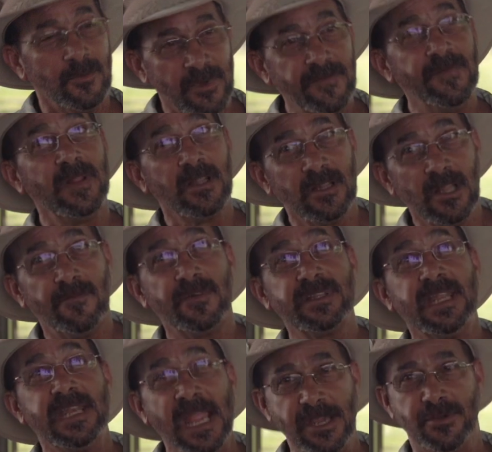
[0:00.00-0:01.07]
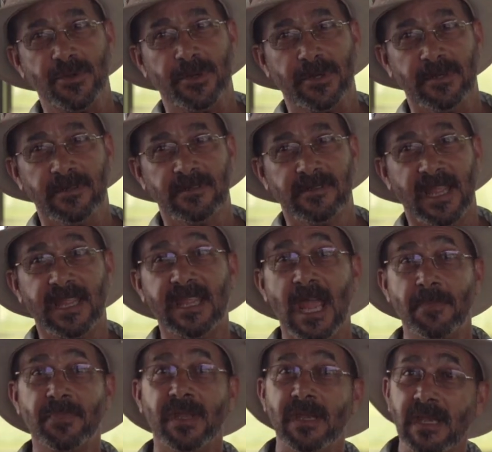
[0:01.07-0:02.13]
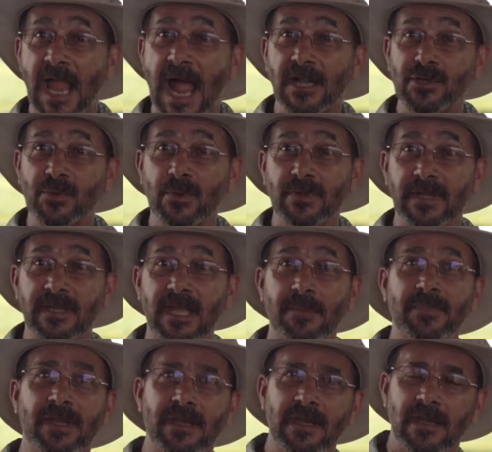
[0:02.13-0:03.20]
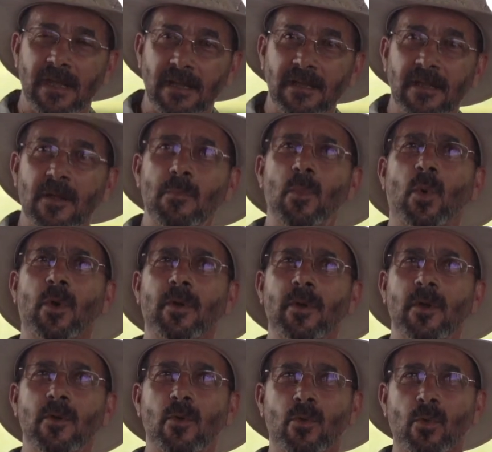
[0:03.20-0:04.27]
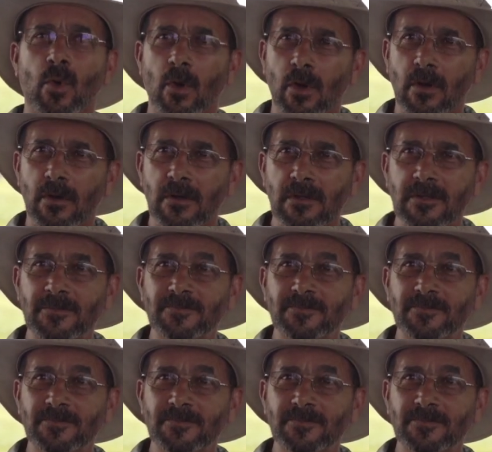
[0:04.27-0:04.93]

We fell in love with the nature. They kept it natural. They kept it more rural